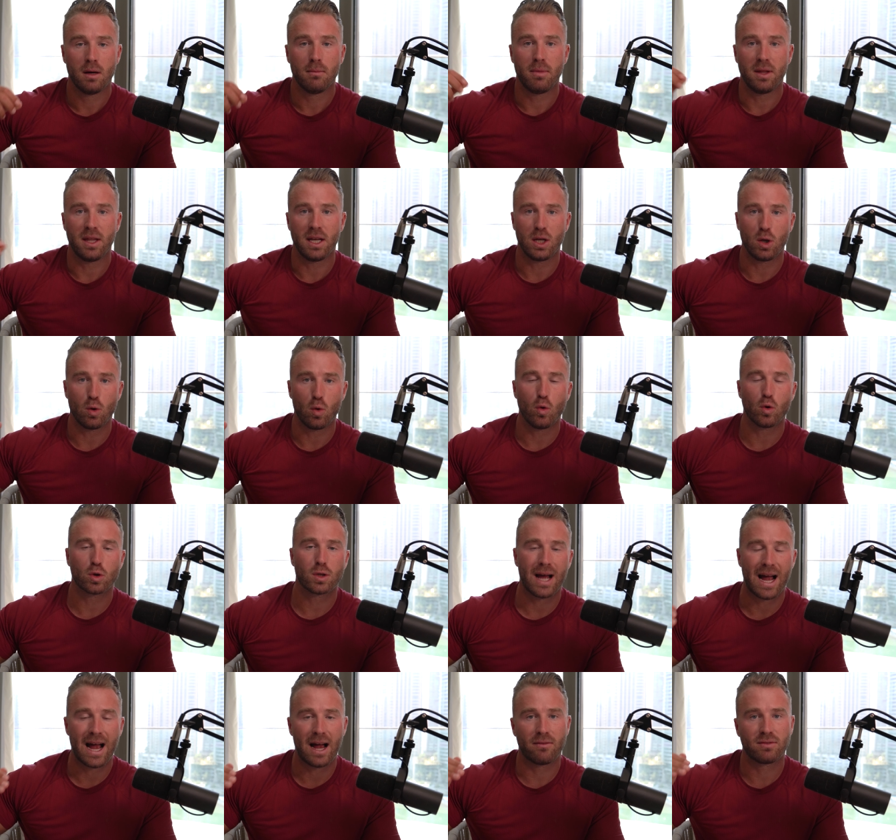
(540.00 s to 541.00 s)
but then you
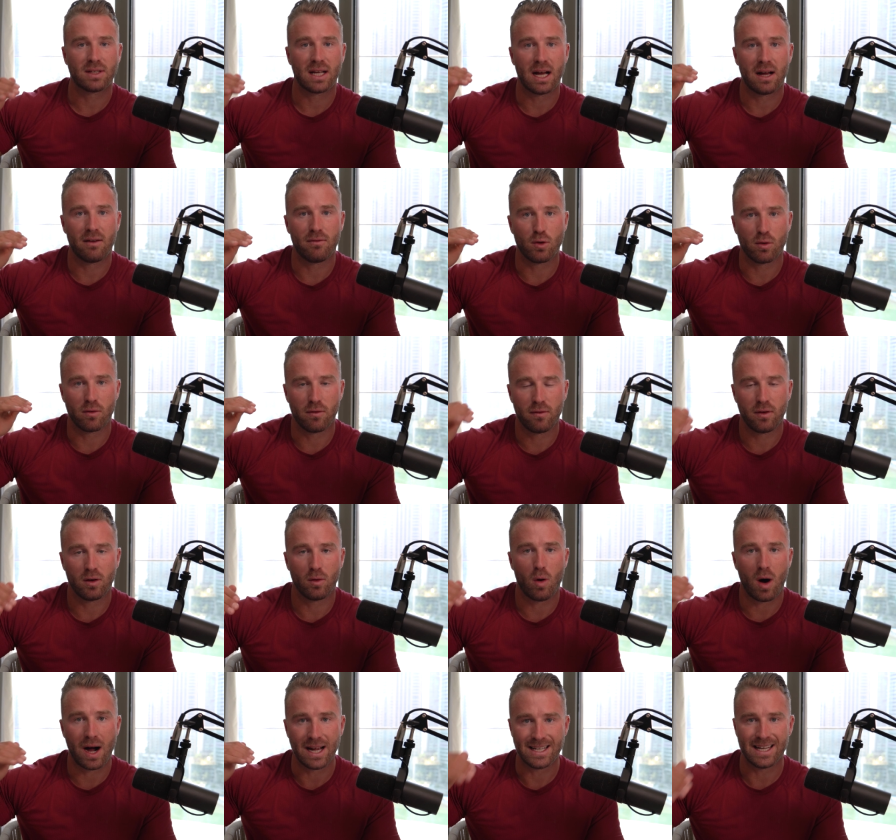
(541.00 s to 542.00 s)
also have to have your
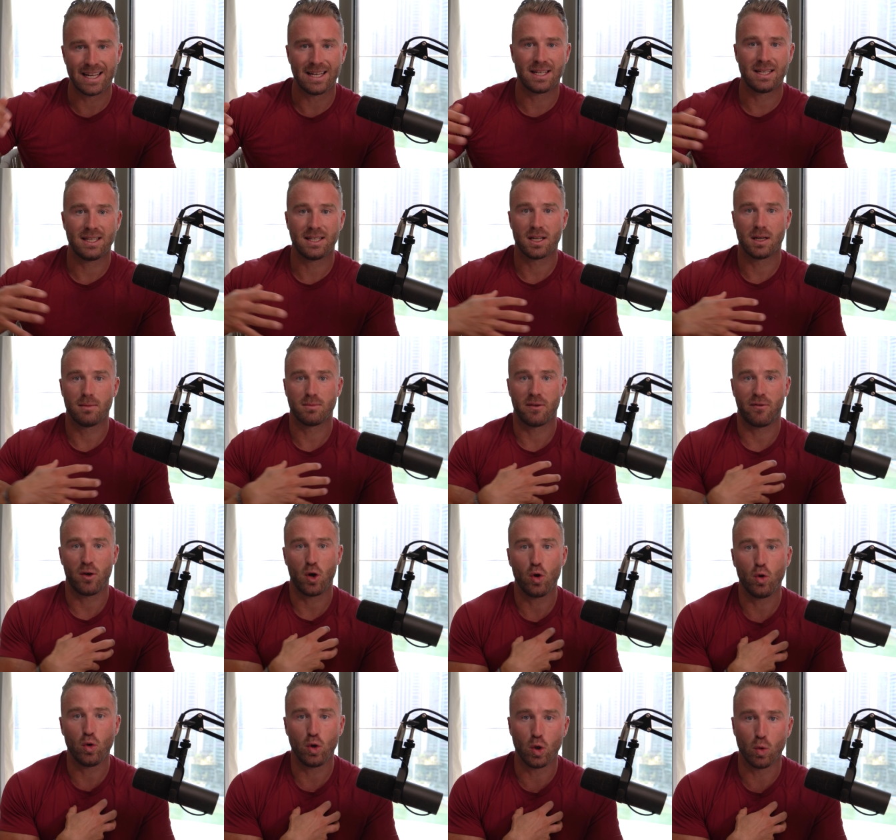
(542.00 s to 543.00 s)
full identity in terms of
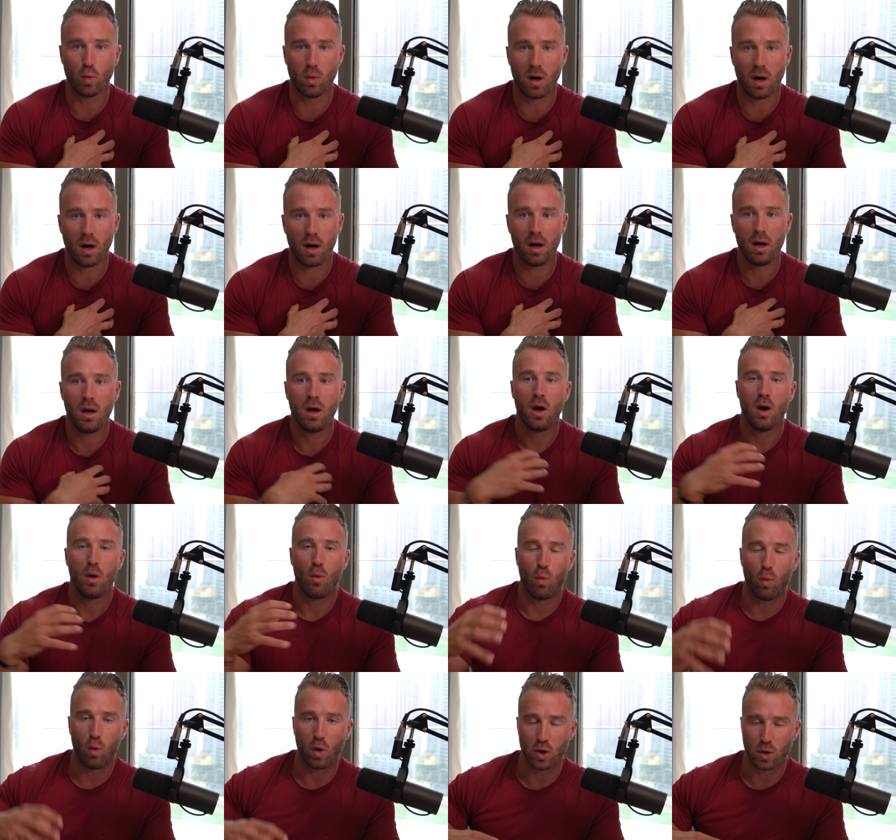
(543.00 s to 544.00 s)
who you are,
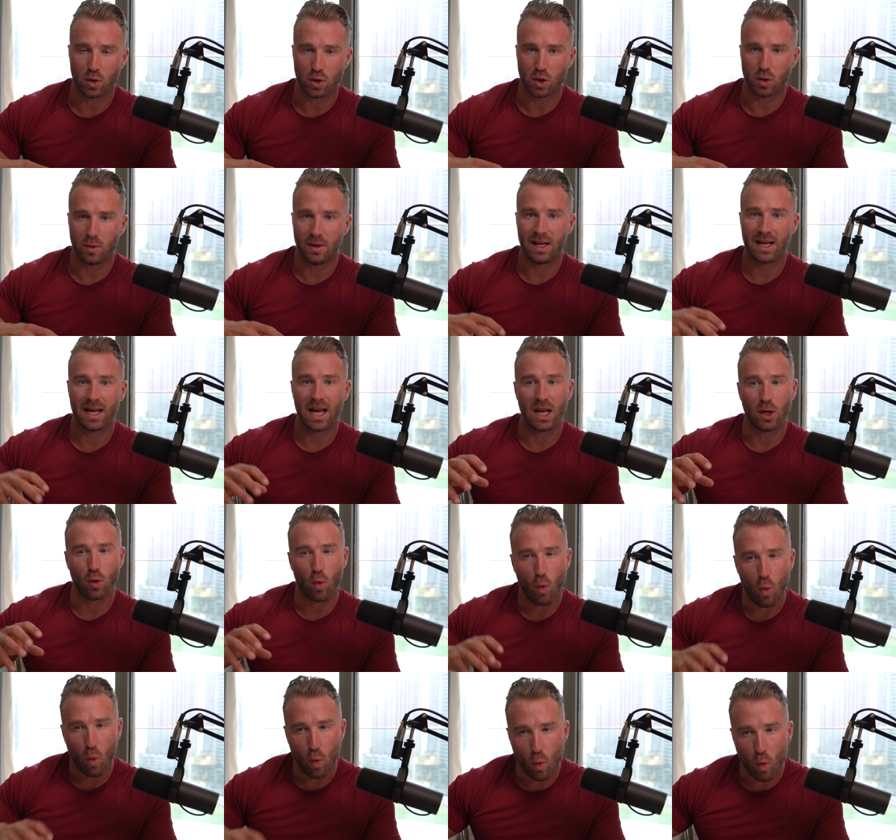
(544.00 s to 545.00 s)
what you're doing, and
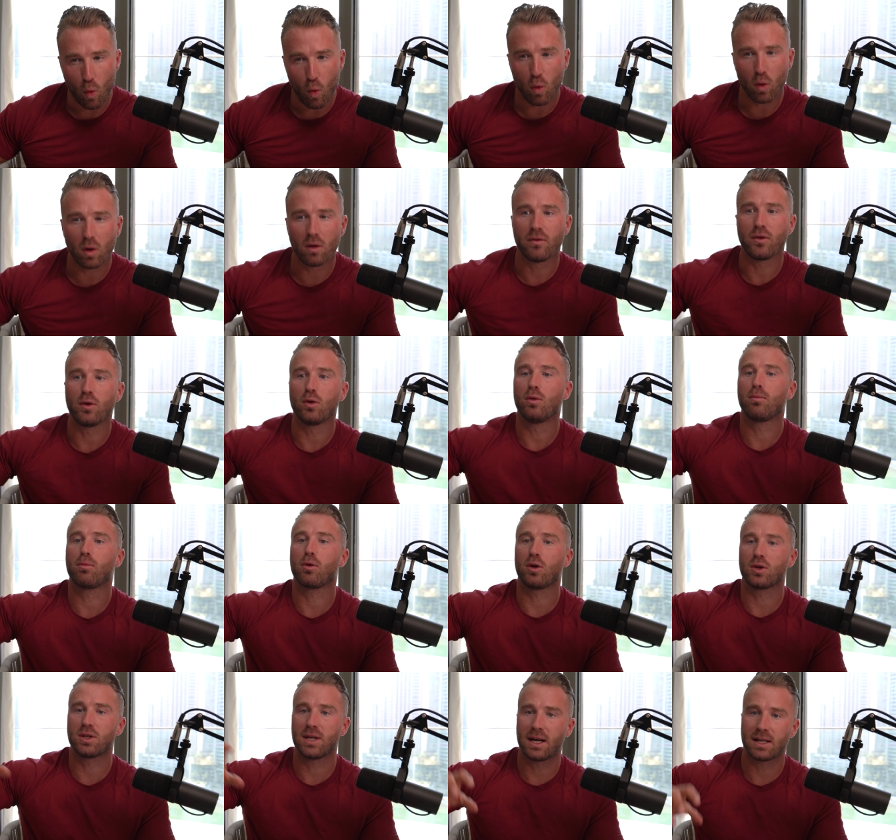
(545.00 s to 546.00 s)
all of your
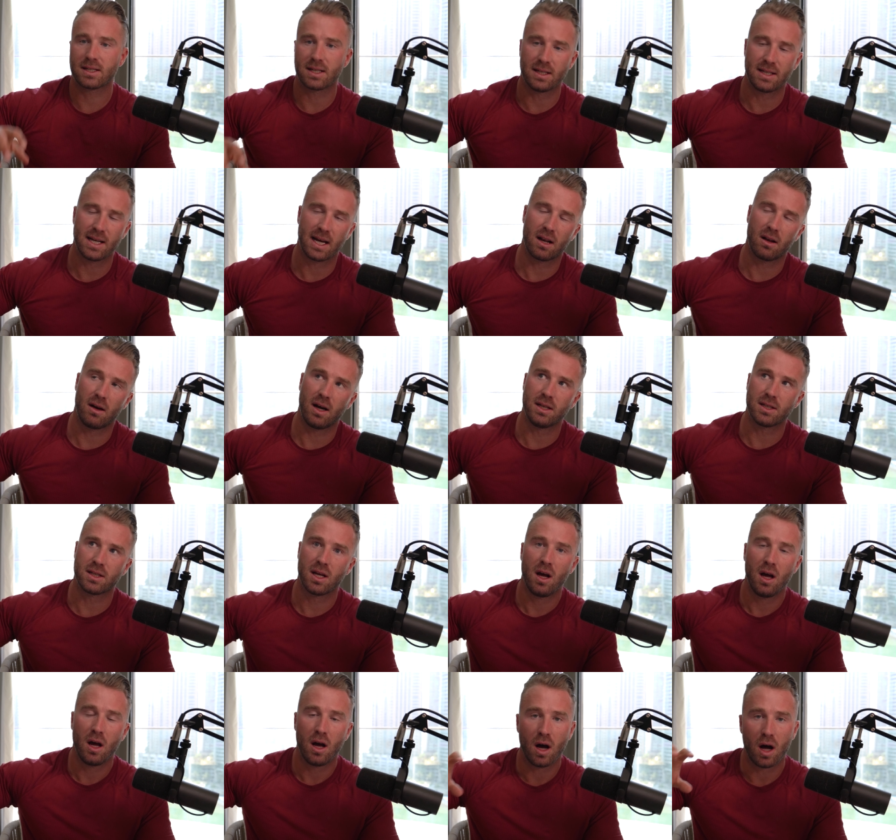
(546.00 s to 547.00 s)
projects and deadlines
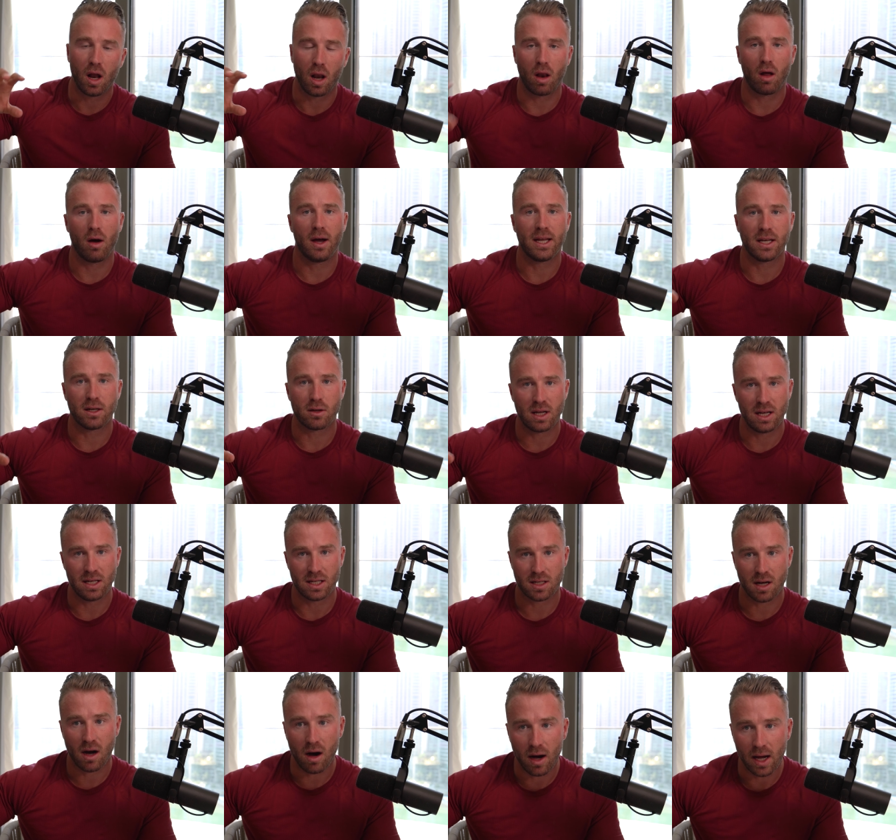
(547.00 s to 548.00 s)
aligned in
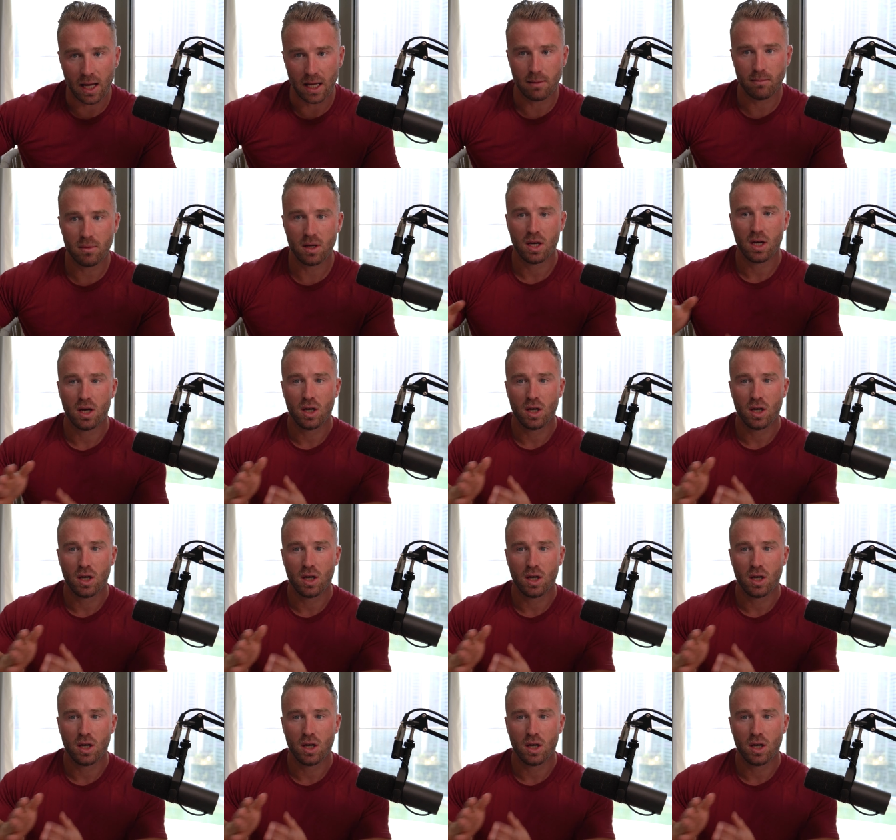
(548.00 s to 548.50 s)
time